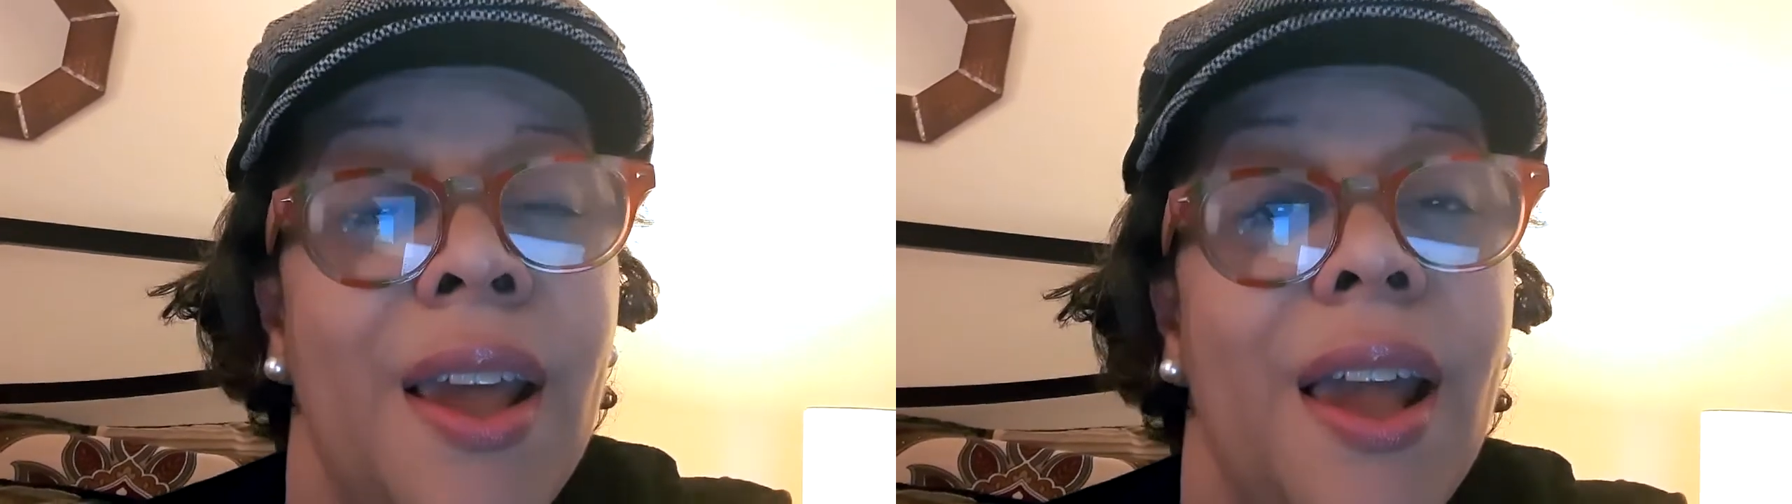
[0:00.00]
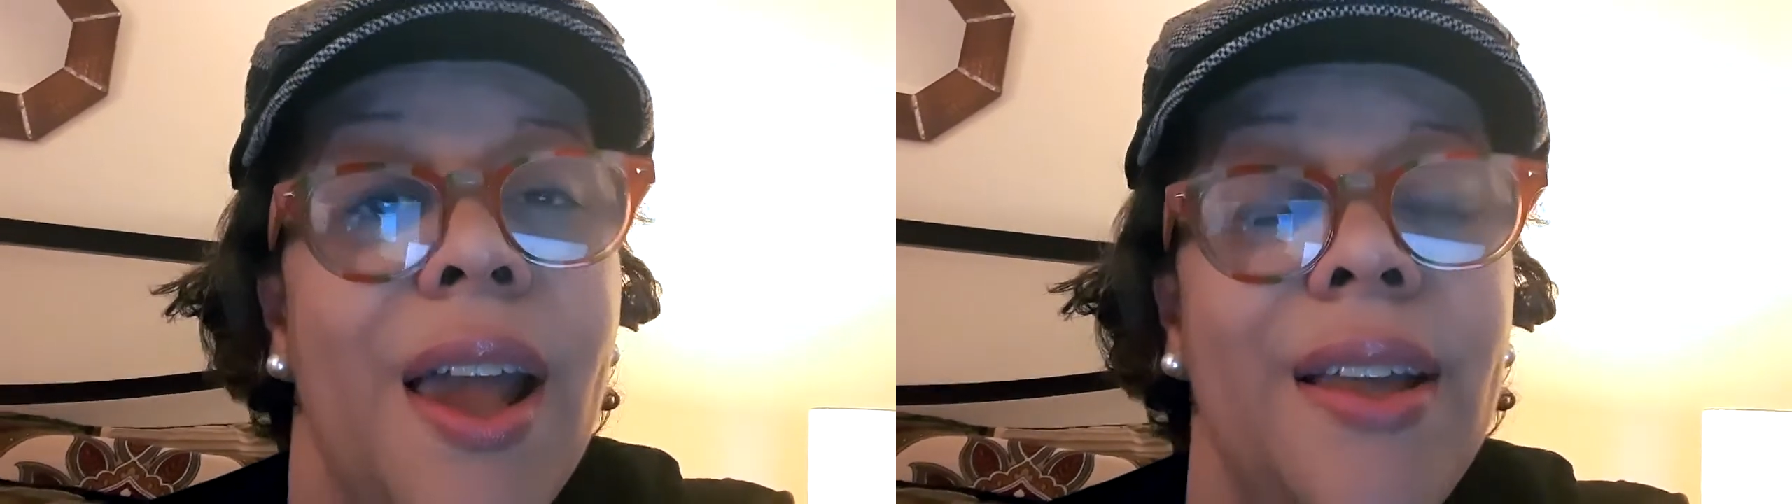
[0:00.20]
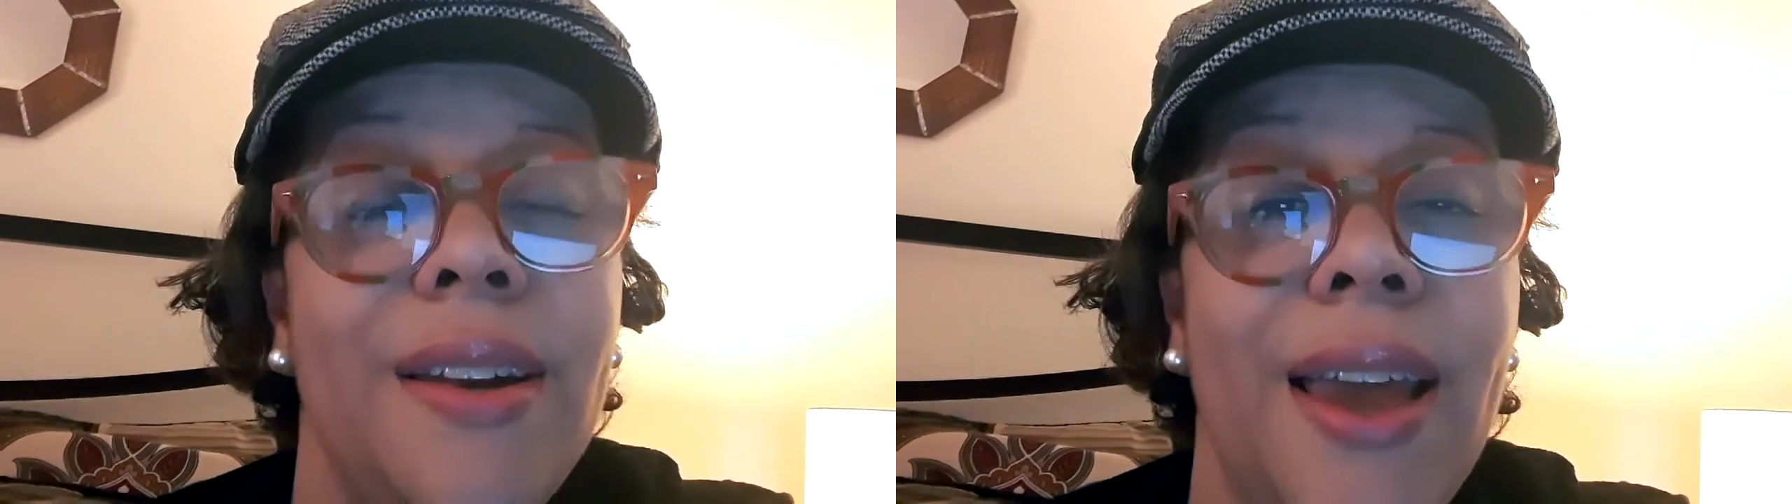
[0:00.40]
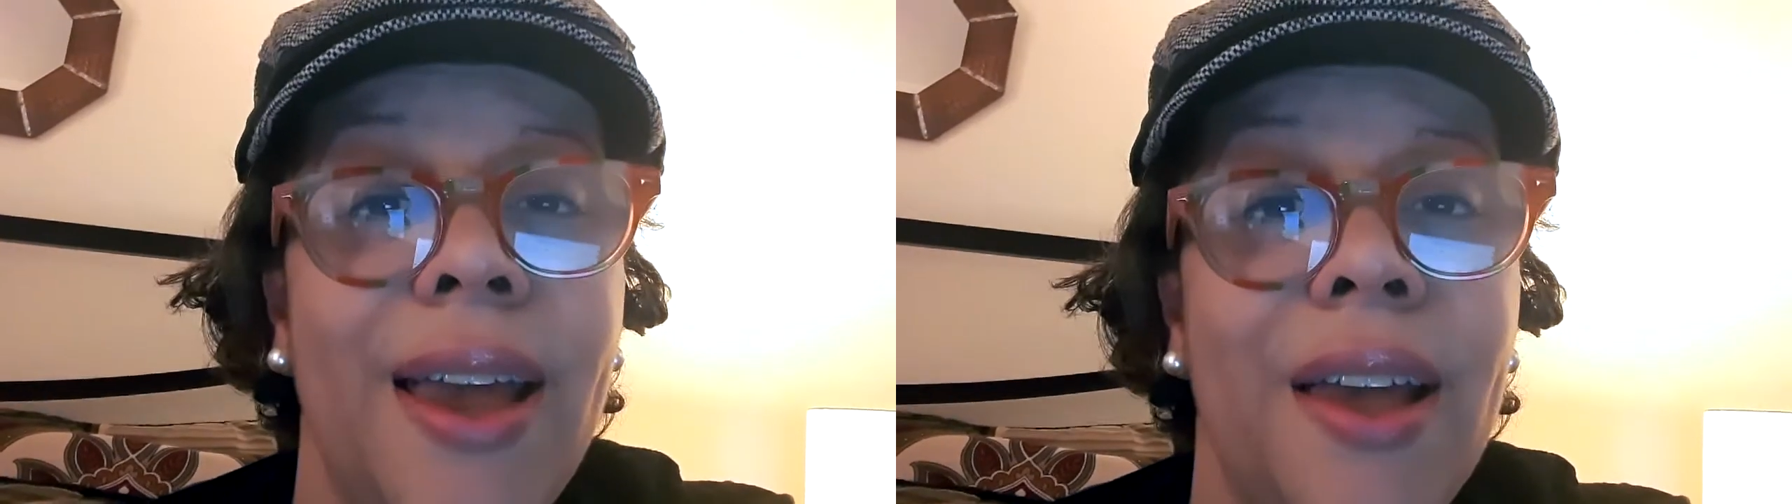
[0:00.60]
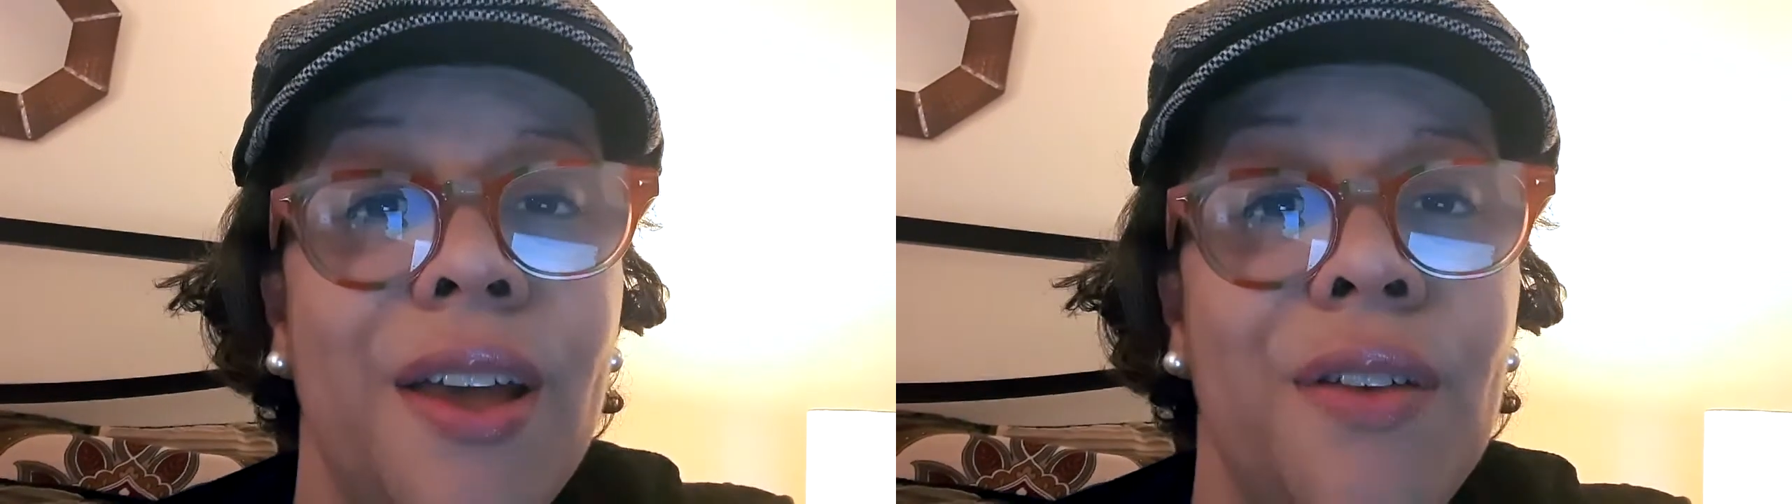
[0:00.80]
and
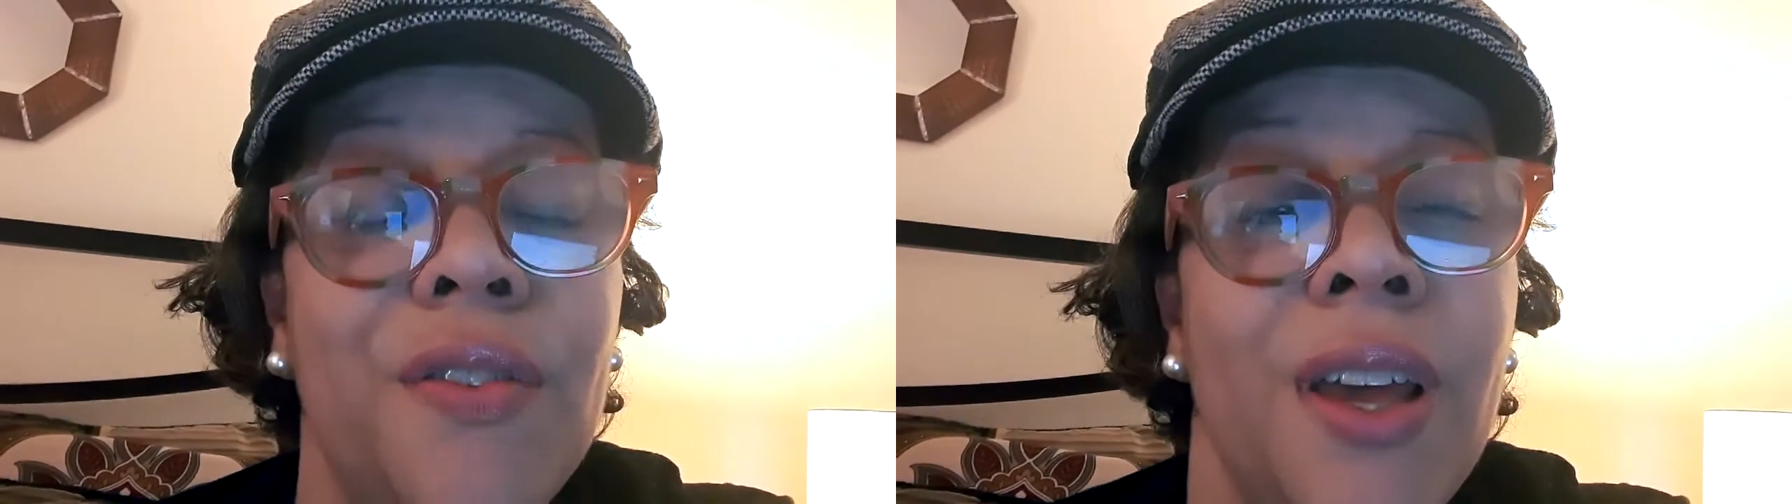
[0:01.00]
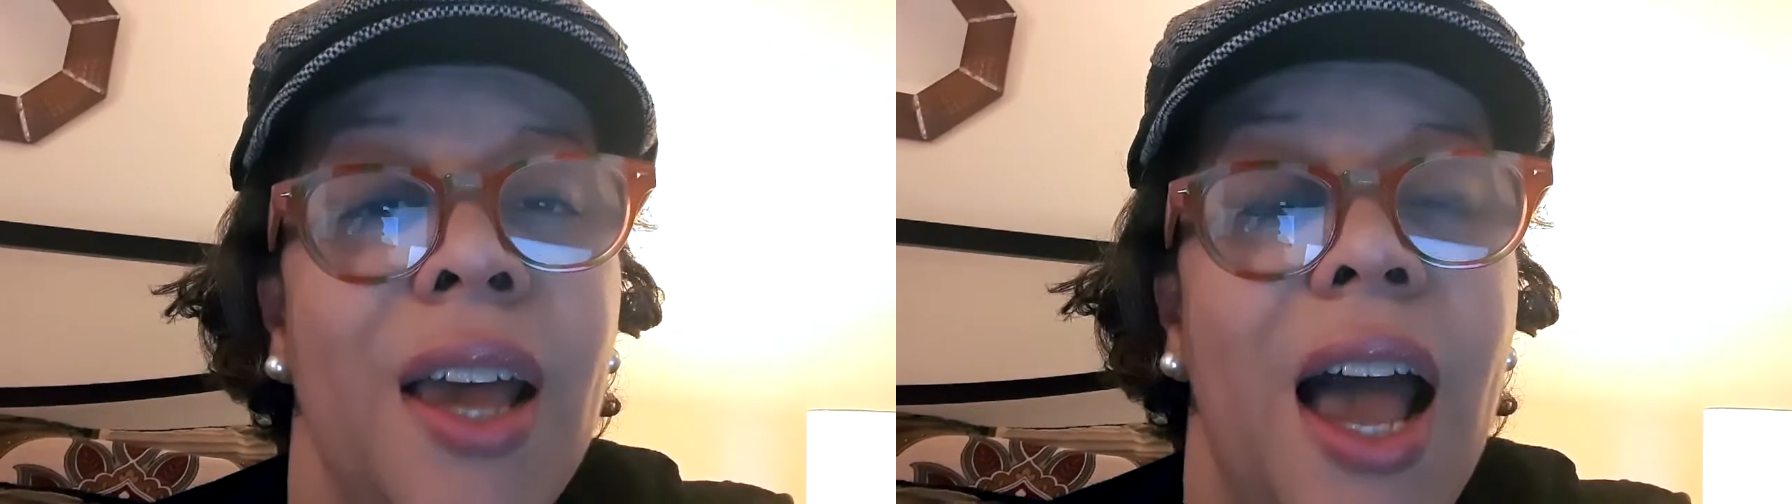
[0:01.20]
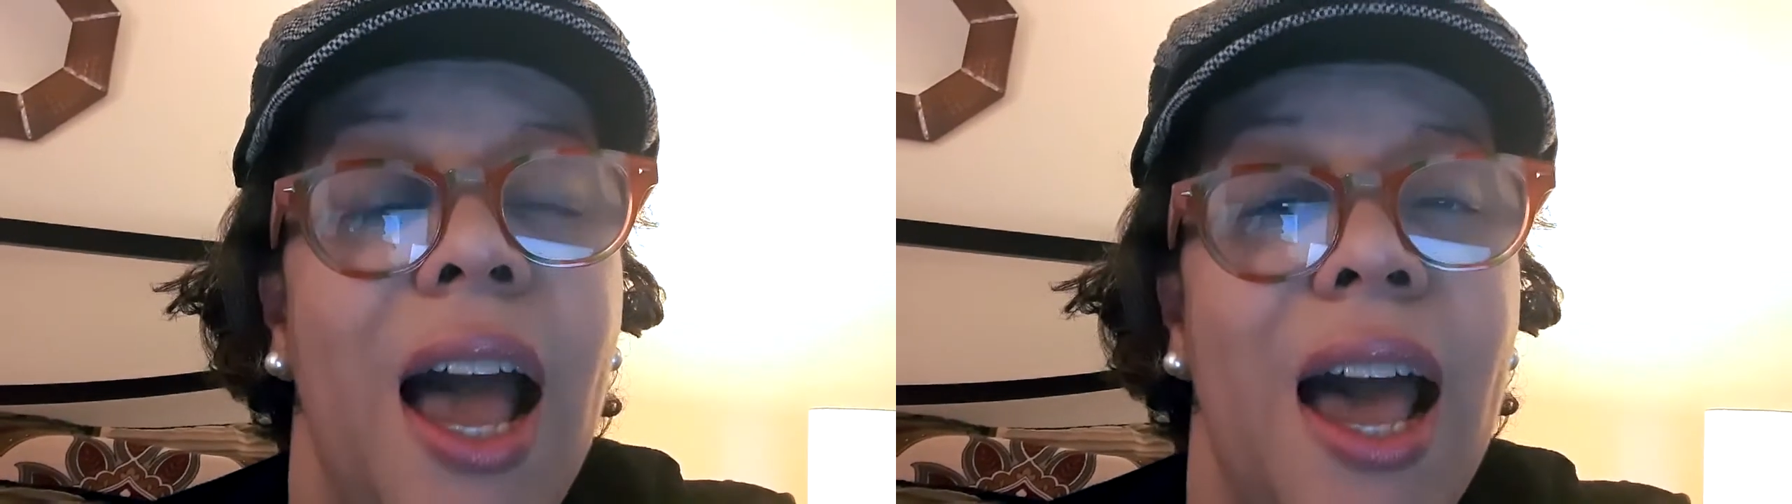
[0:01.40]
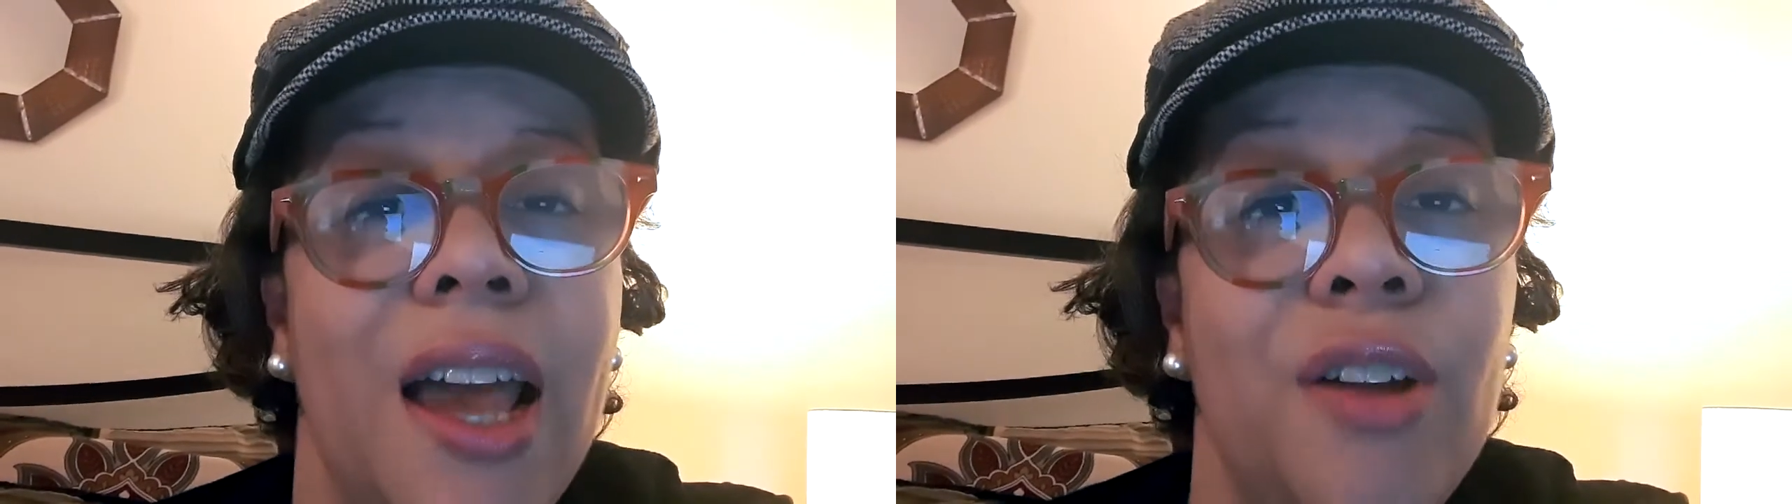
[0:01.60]
have high